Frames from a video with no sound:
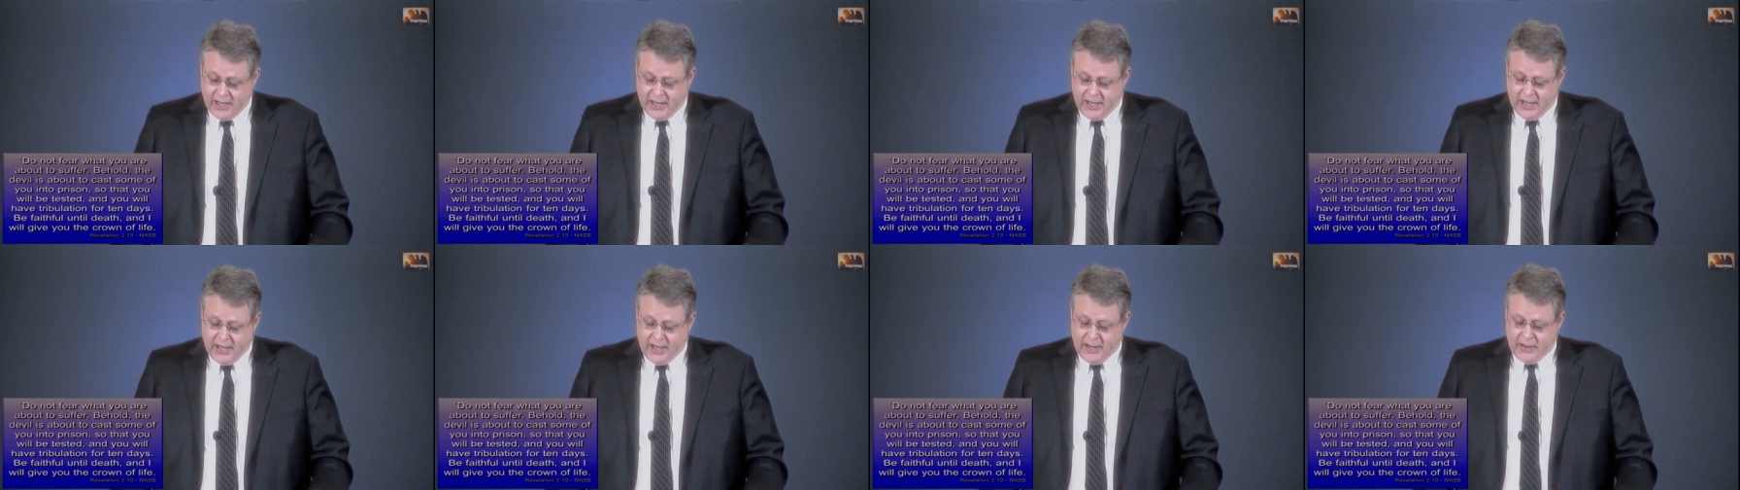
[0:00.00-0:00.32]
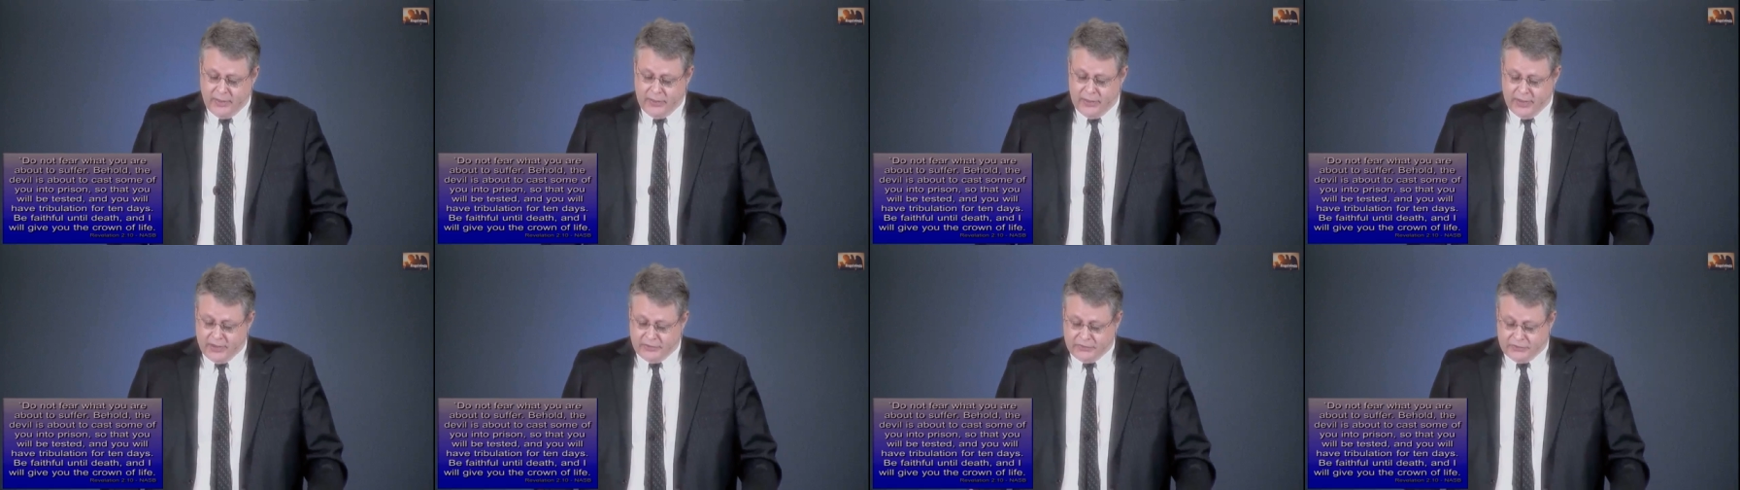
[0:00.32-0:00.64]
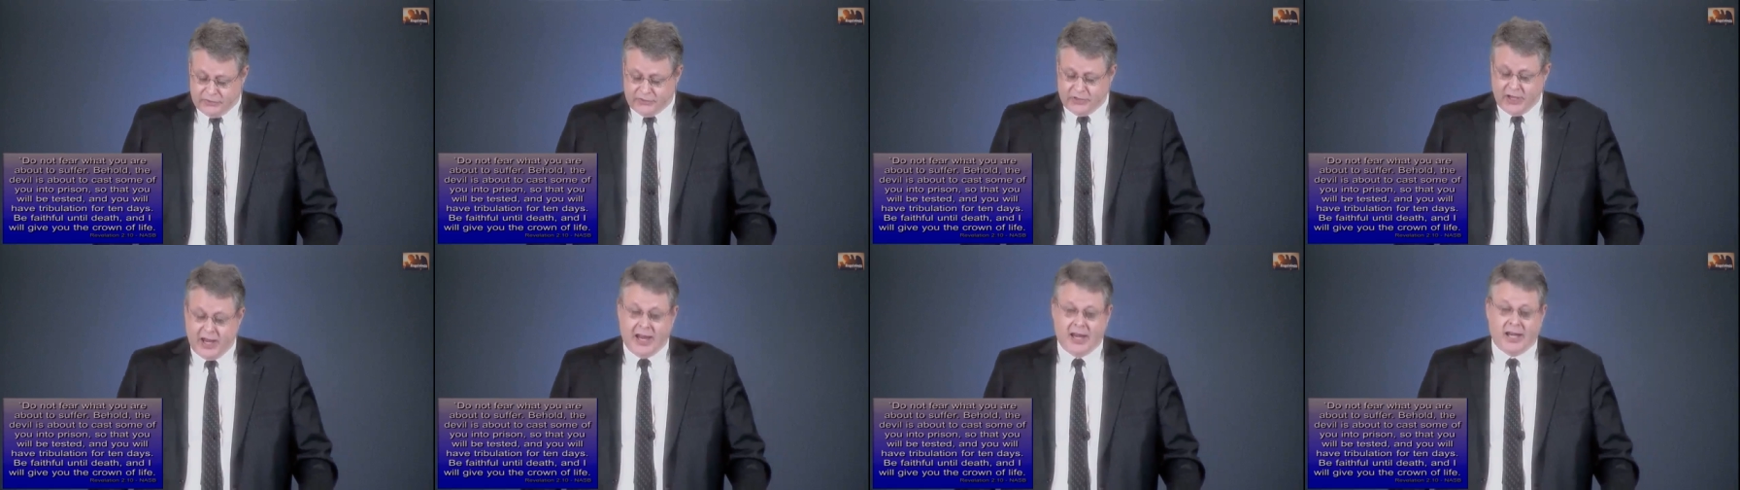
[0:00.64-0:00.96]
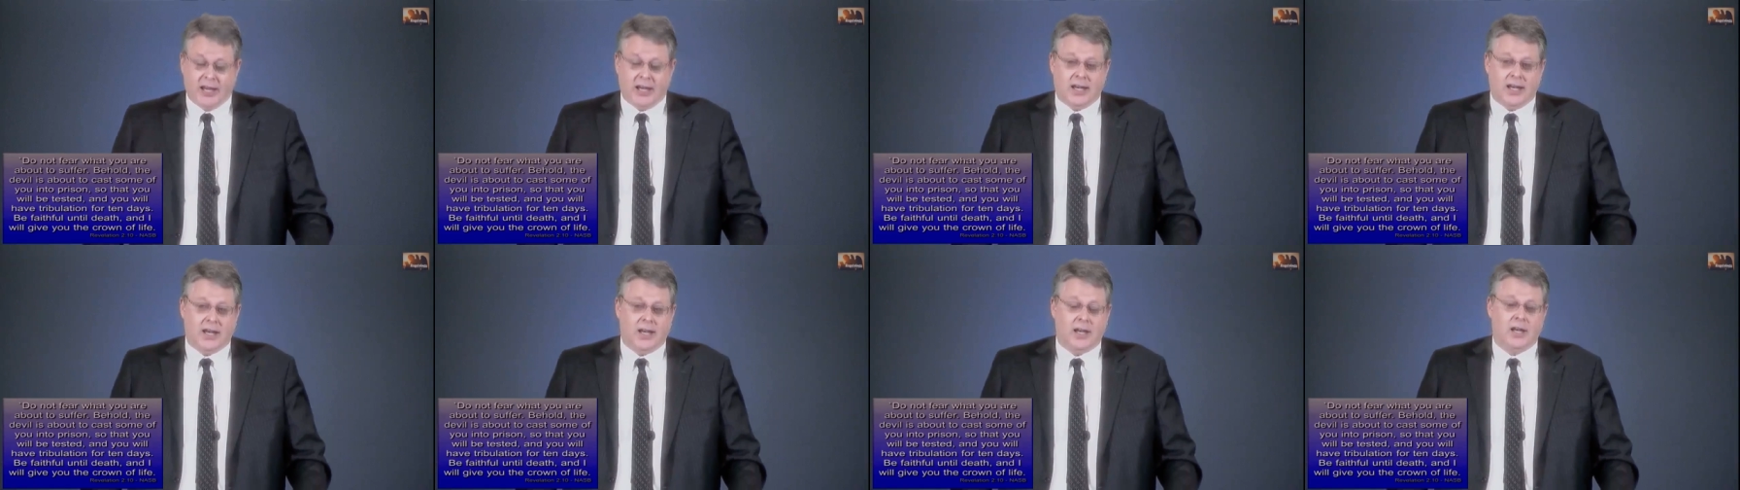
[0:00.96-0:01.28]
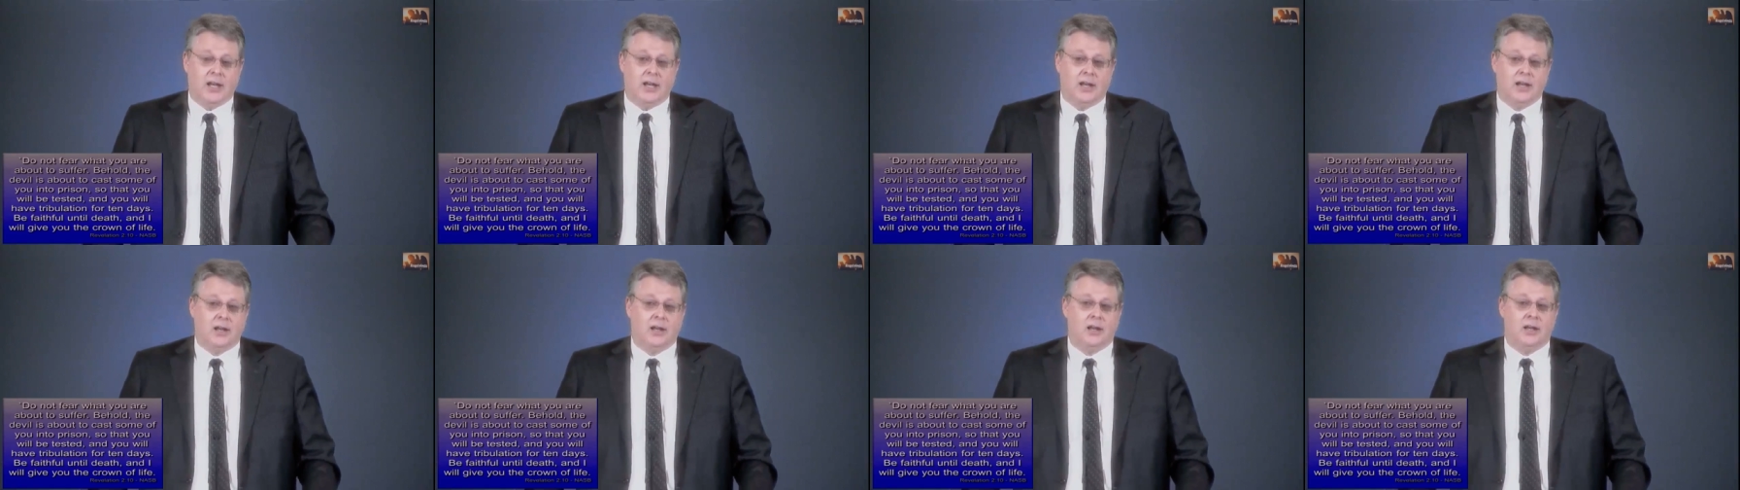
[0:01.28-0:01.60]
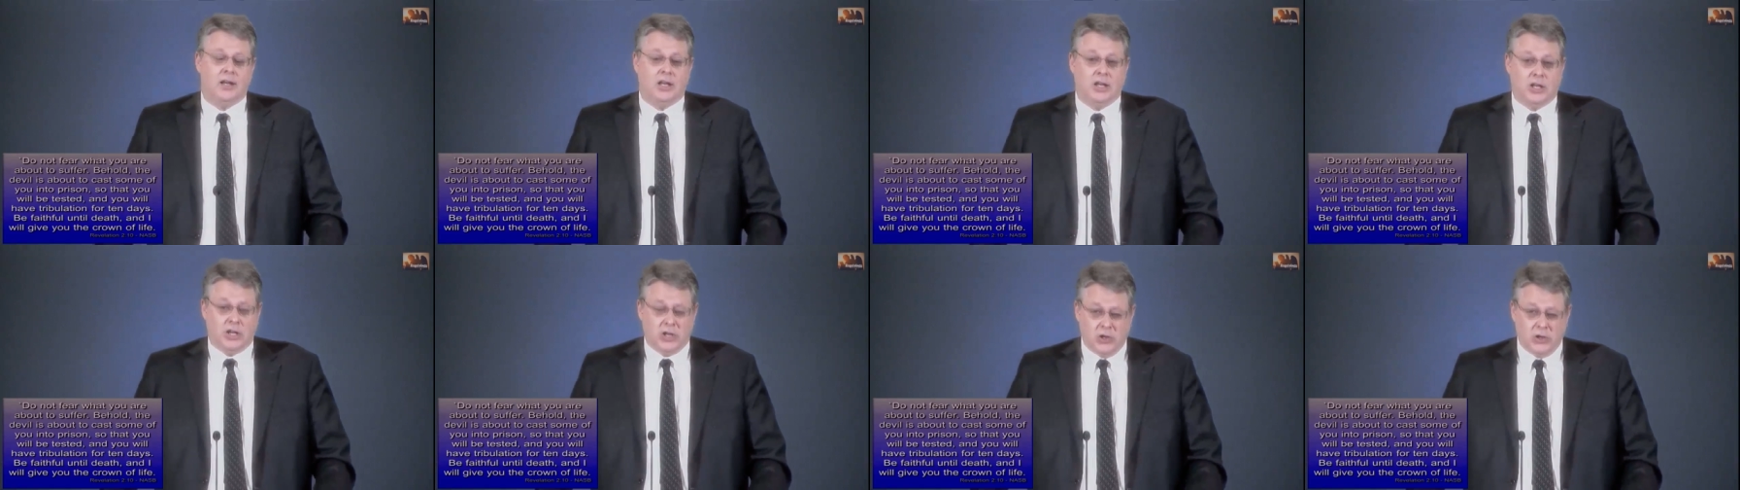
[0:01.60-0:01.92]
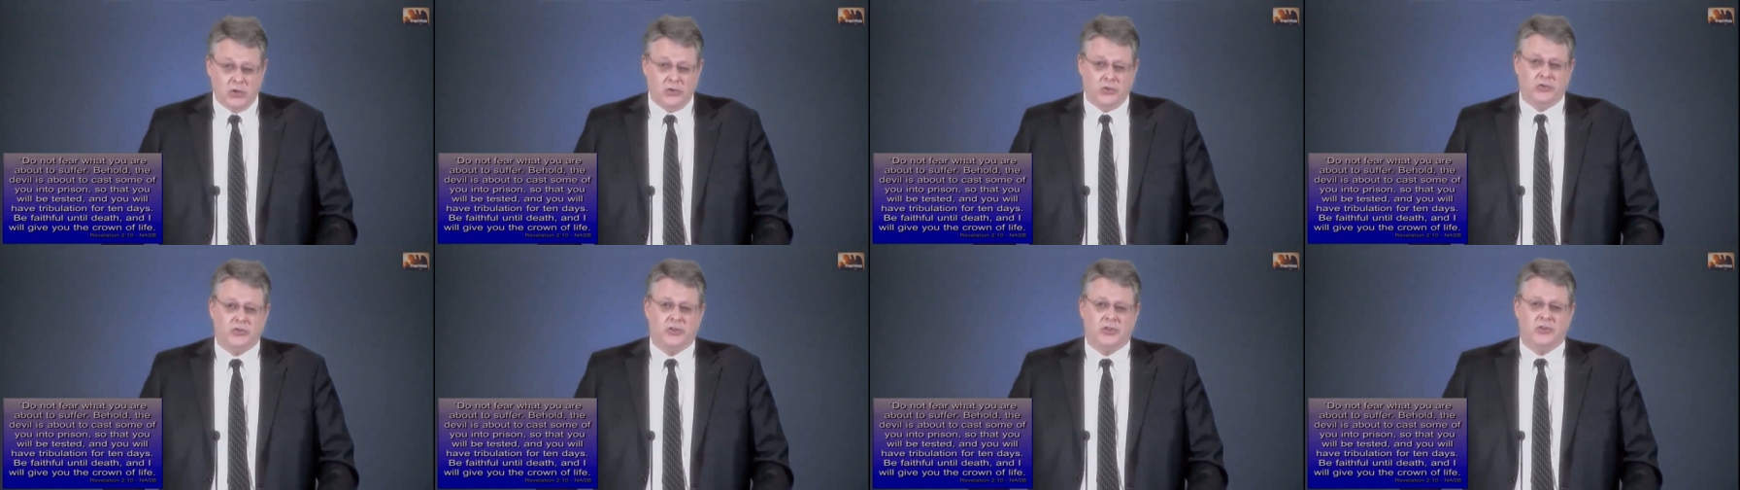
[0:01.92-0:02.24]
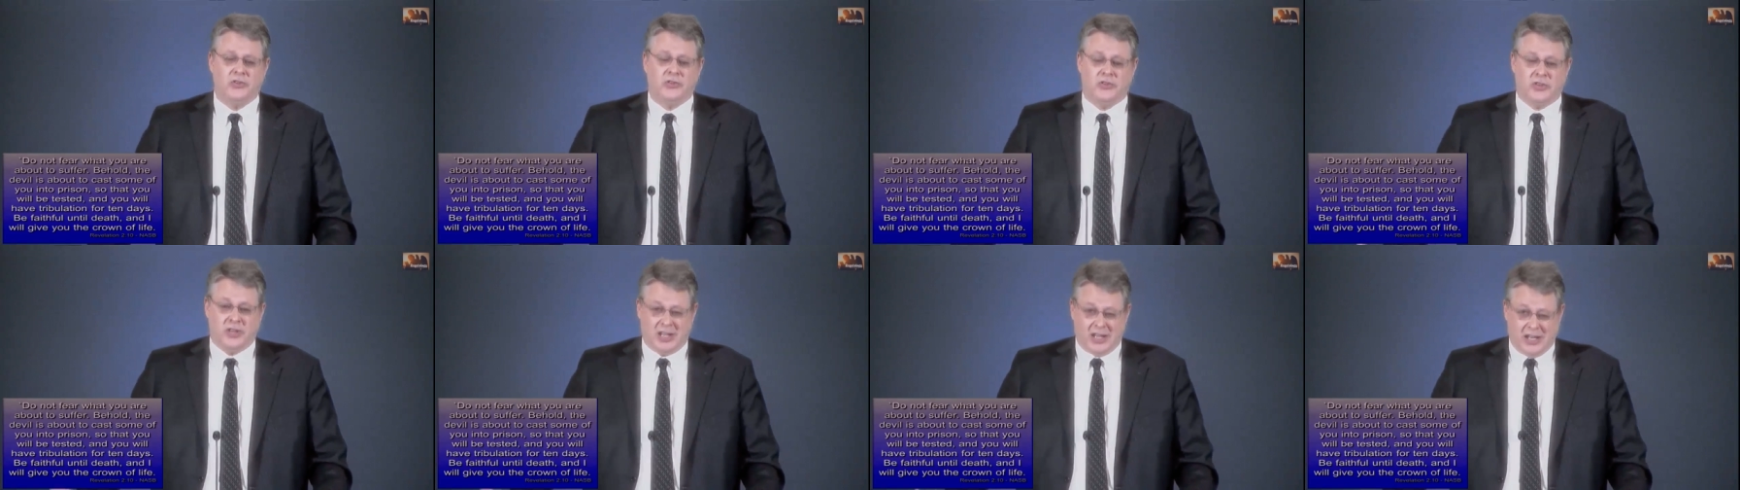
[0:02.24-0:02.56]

that Satan uses the